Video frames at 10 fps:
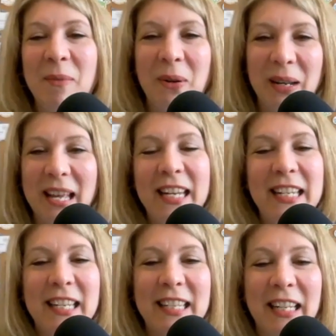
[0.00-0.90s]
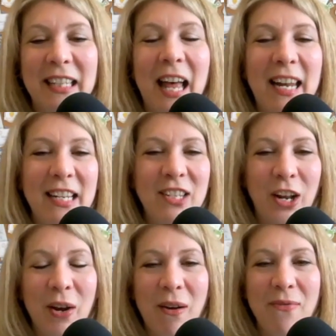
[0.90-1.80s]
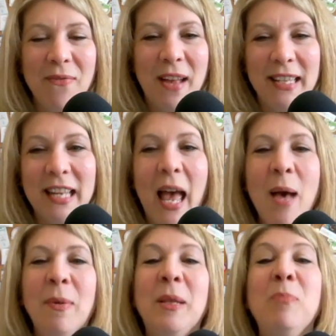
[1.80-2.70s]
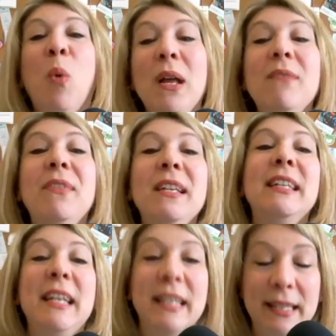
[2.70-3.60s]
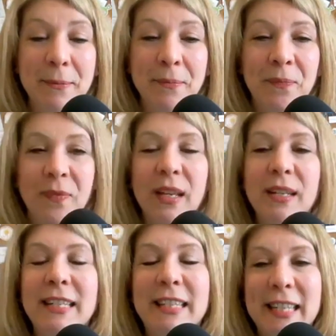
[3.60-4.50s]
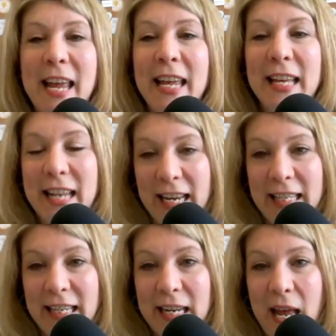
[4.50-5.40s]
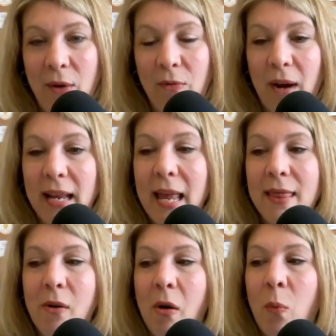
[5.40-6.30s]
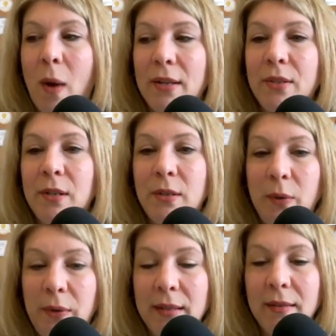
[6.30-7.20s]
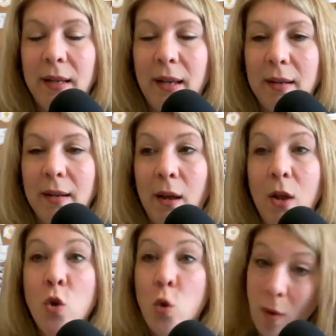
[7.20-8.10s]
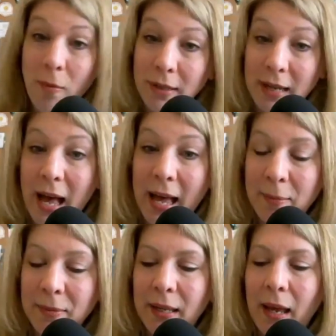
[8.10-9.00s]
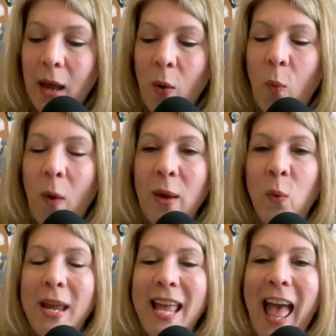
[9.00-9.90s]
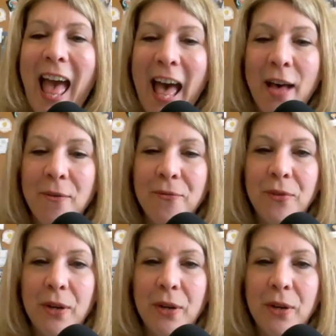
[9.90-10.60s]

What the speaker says: community, and he does that a lot at JDRF events. But the point of this is to stay connected, right? There are ways to do this in normal times when we have